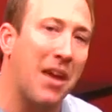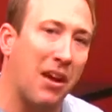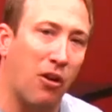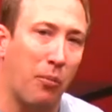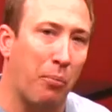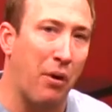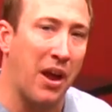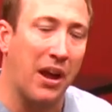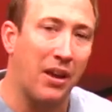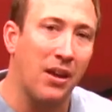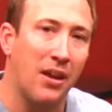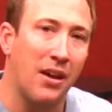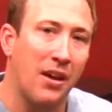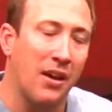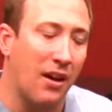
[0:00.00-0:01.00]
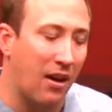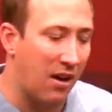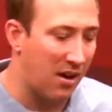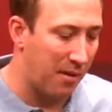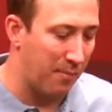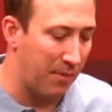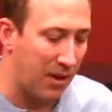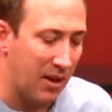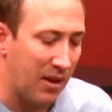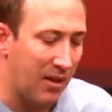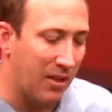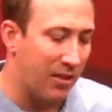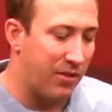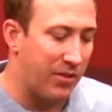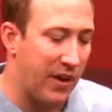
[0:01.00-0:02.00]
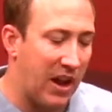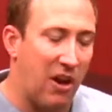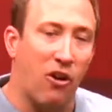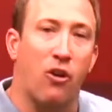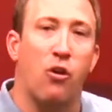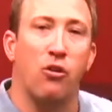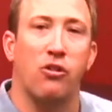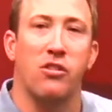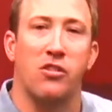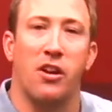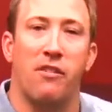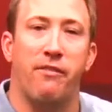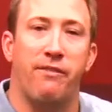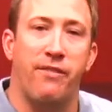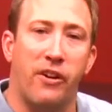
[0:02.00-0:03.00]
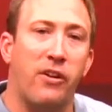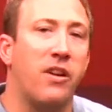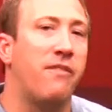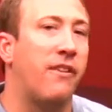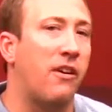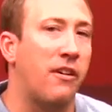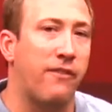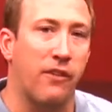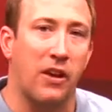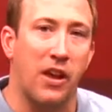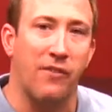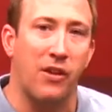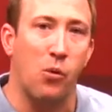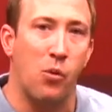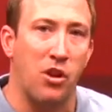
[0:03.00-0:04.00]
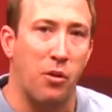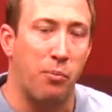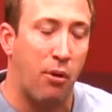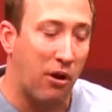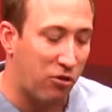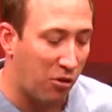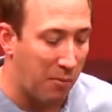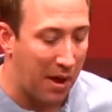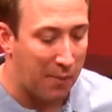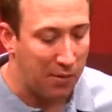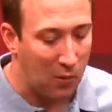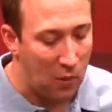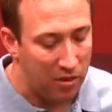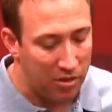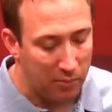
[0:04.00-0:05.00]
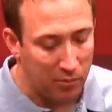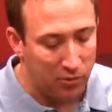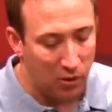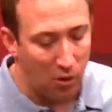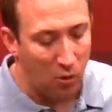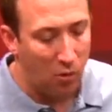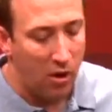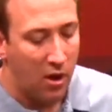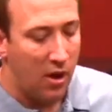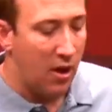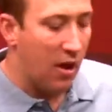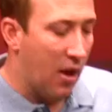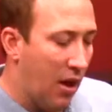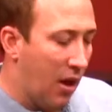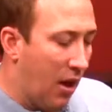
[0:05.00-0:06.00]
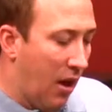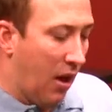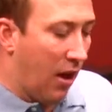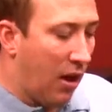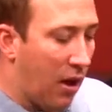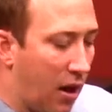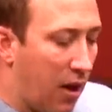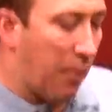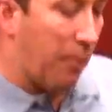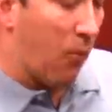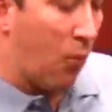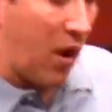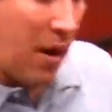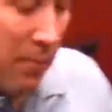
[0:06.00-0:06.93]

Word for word: make or break. Um, the air cushions are very, very forgiving when you're pressure mapping with them. So um, what